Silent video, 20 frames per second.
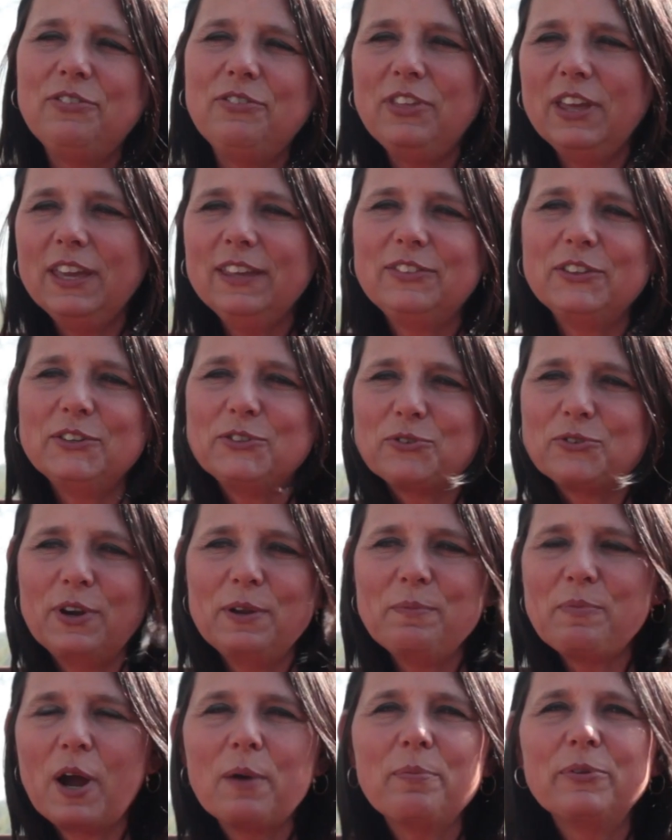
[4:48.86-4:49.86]
think the
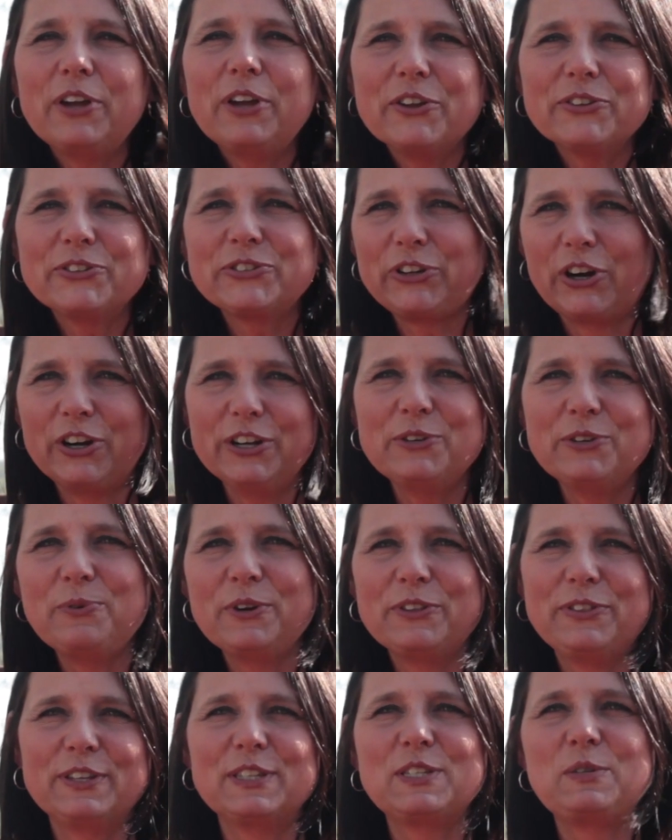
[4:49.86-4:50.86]
dream probably all started
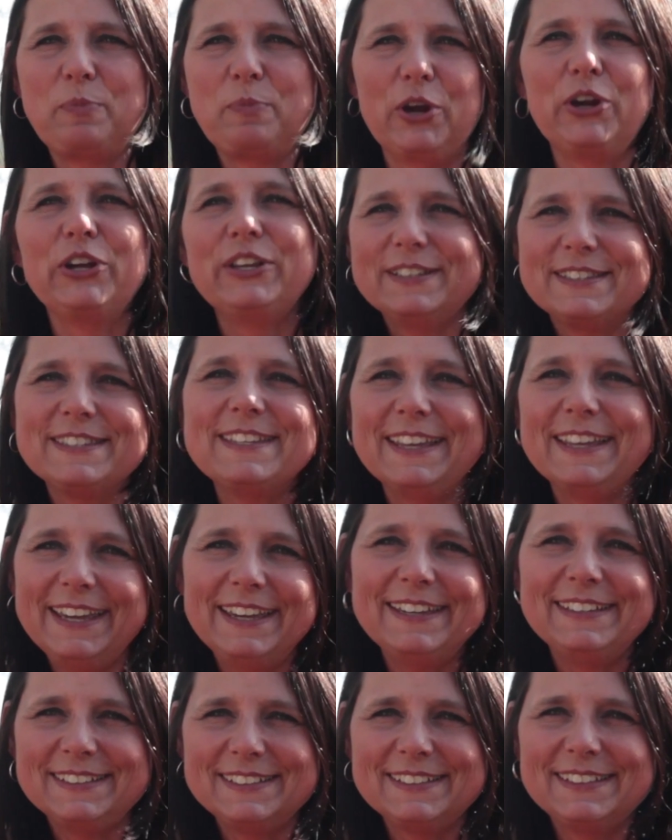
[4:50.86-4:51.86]
with experiencing
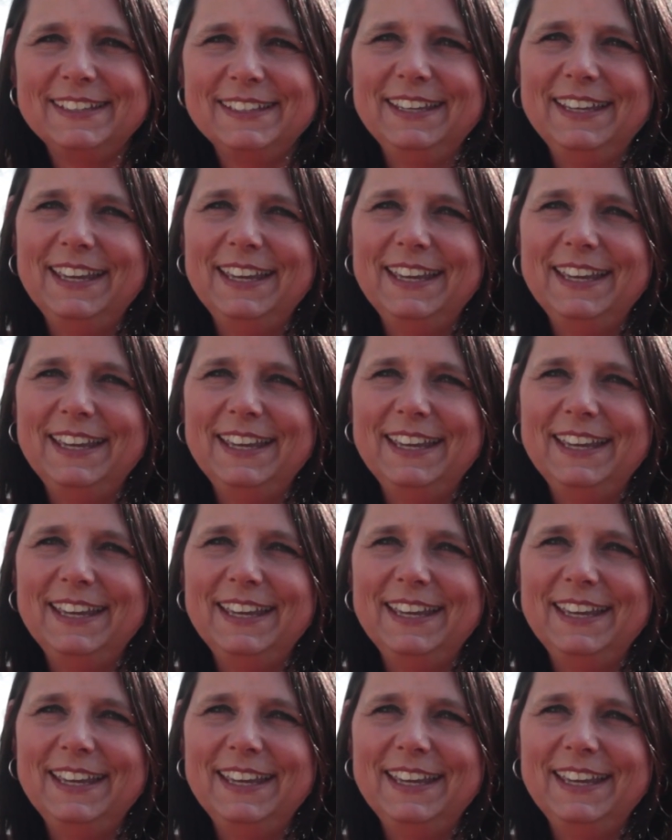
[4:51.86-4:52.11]
it